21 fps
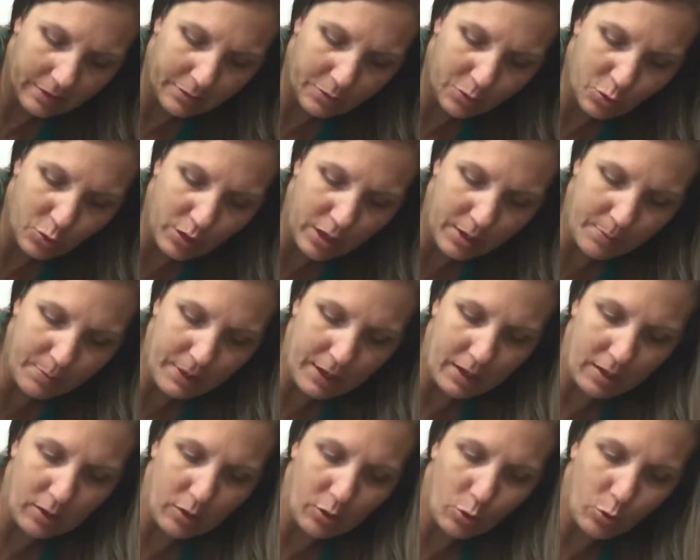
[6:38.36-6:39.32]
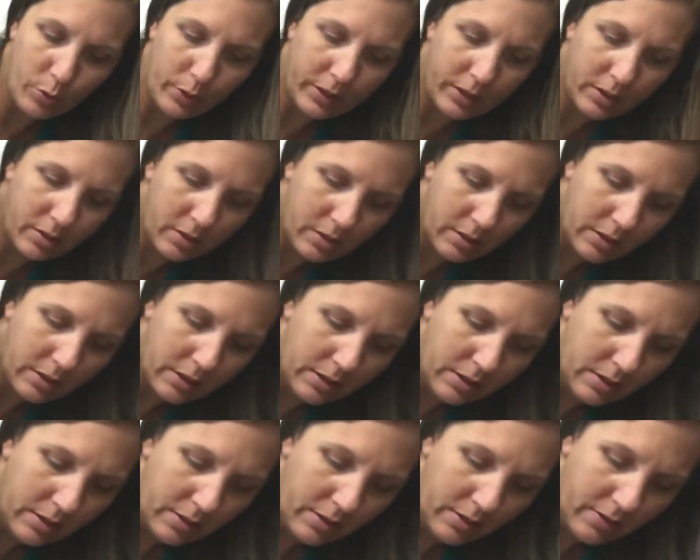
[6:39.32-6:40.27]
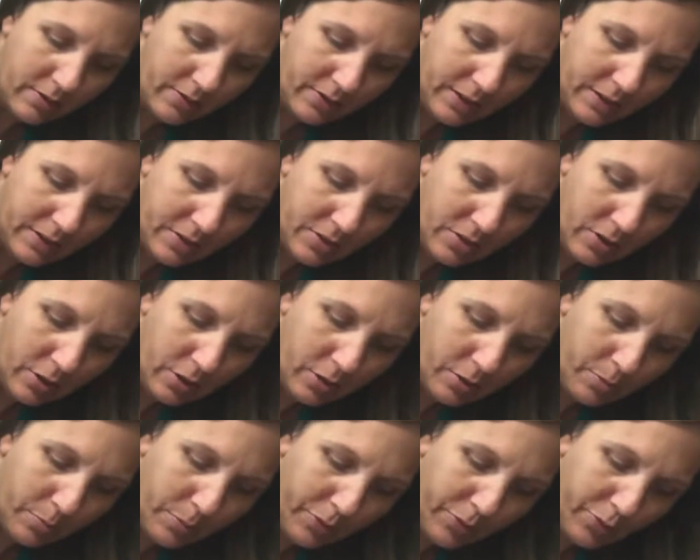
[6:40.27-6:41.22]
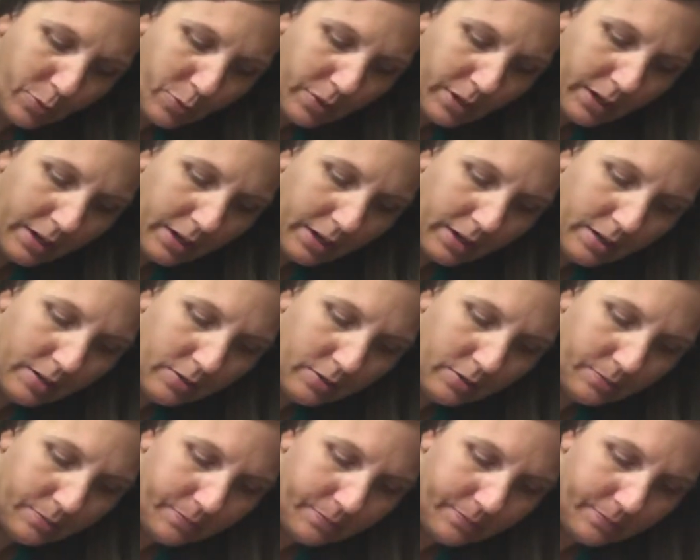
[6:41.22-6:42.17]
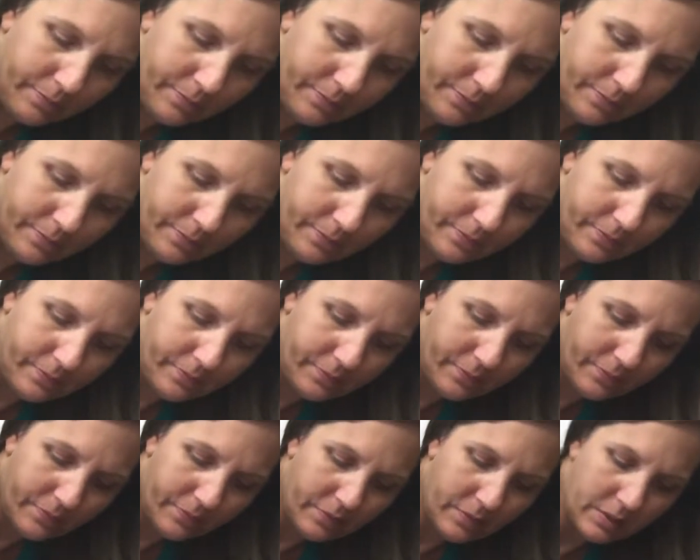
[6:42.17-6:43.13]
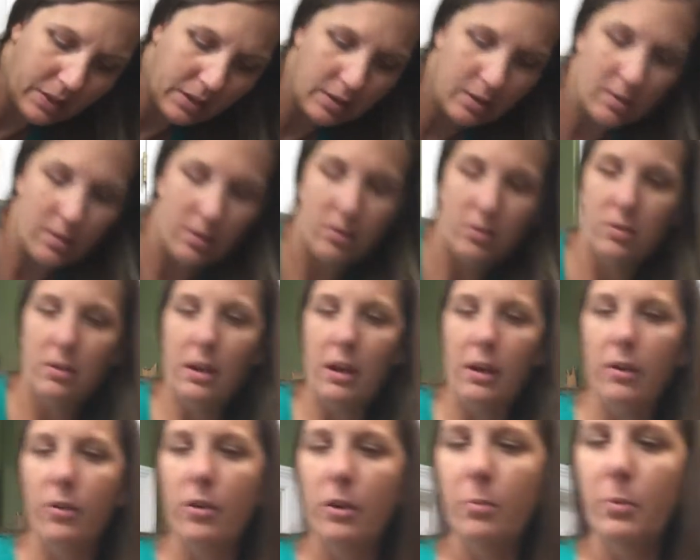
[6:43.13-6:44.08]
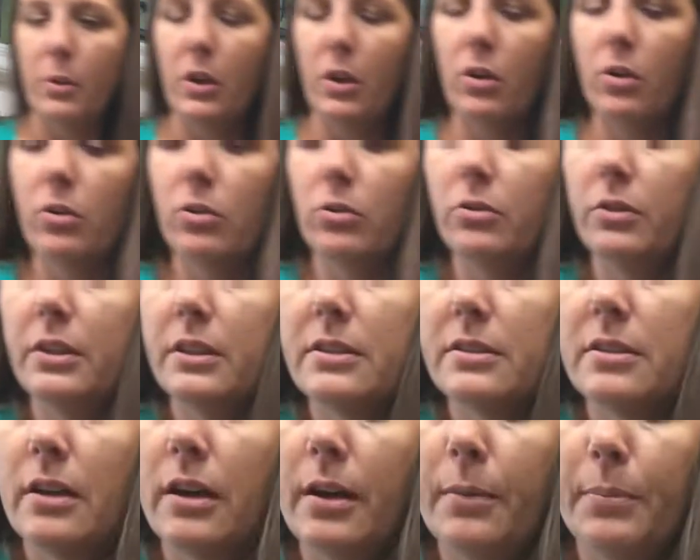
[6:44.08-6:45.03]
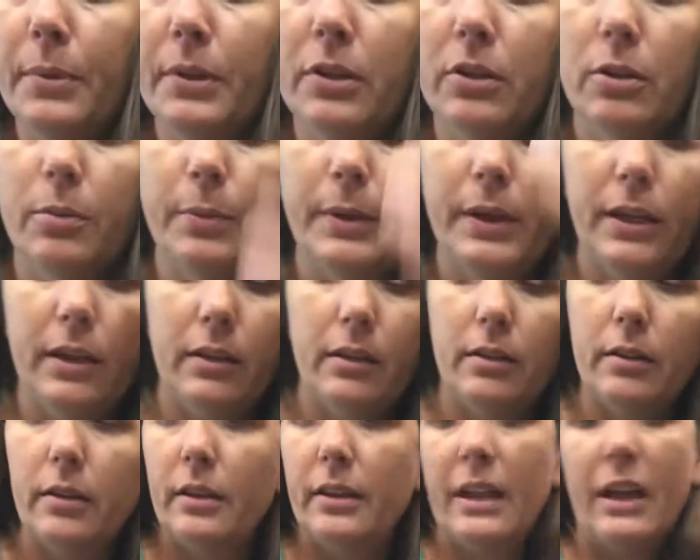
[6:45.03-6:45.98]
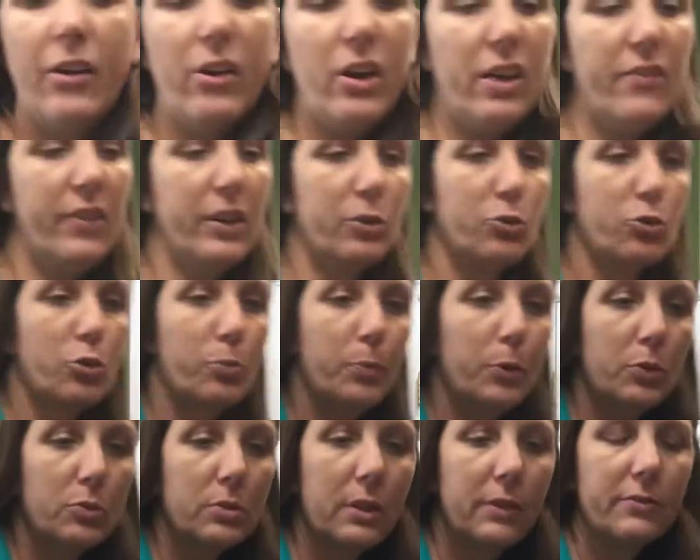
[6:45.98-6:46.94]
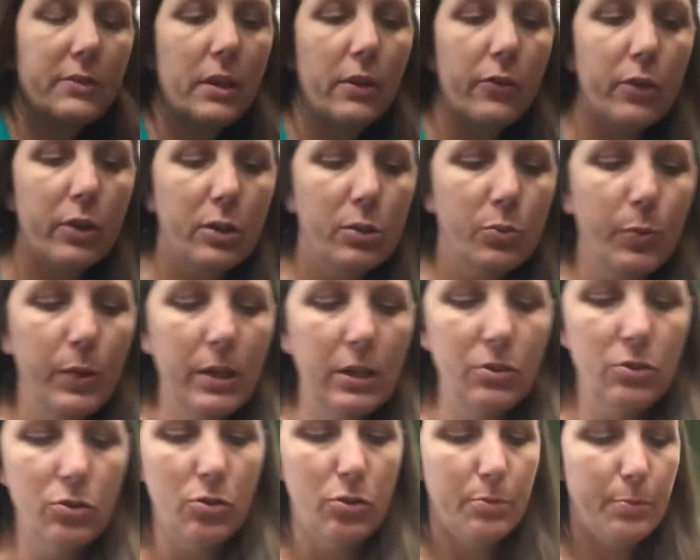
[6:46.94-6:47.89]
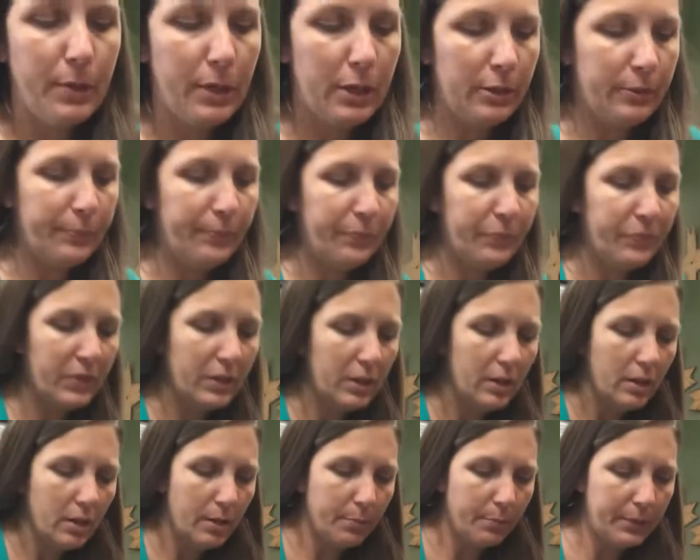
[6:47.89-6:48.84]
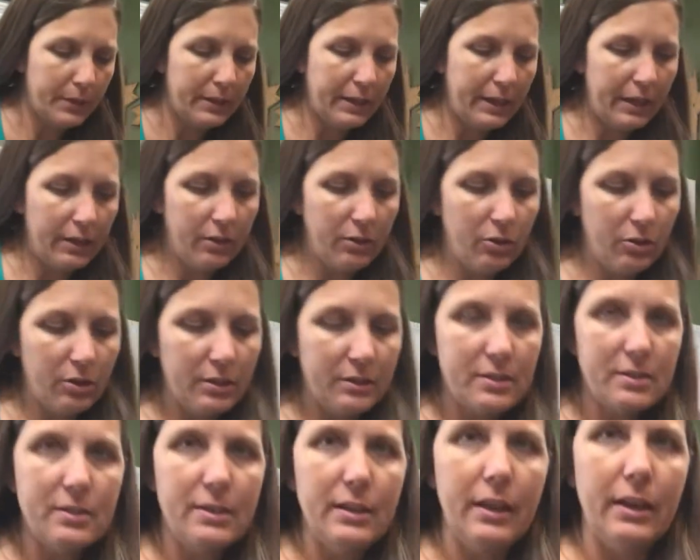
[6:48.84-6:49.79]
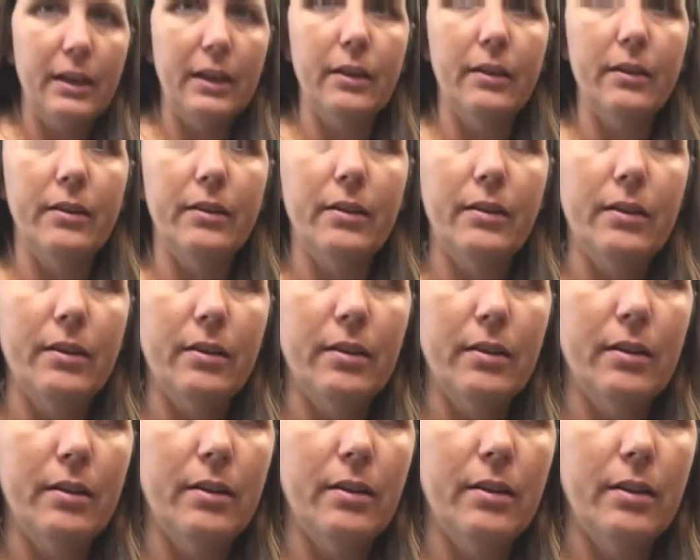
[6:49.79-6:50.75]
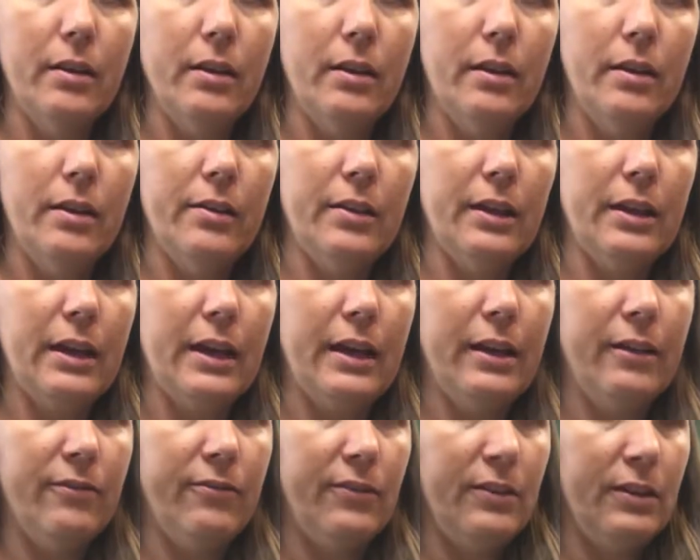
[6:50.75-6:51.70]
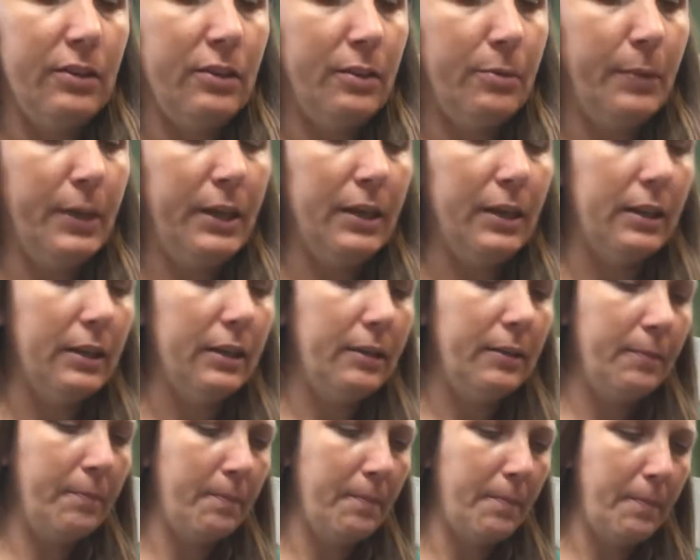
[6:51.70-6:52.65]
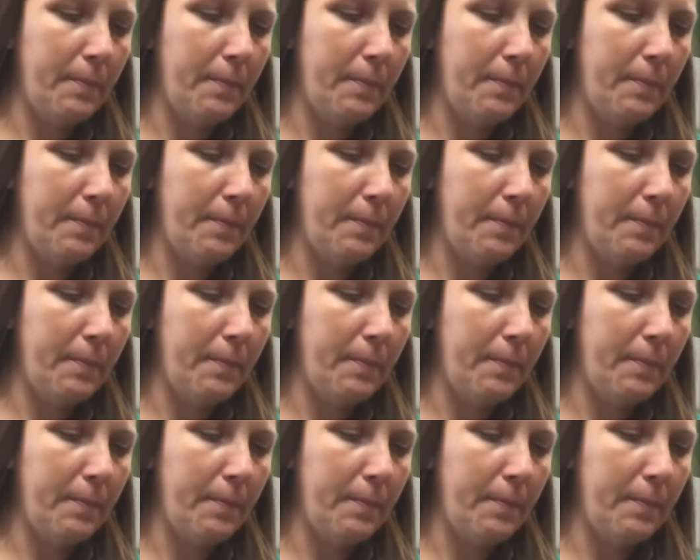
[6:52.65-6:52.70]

was trying to make a little quick fun dessert before they got home. So I'm gonna hold this up a little bit, and now I'll have extra mousse left over because we didn't do them all. But now you can see that I have filled them in,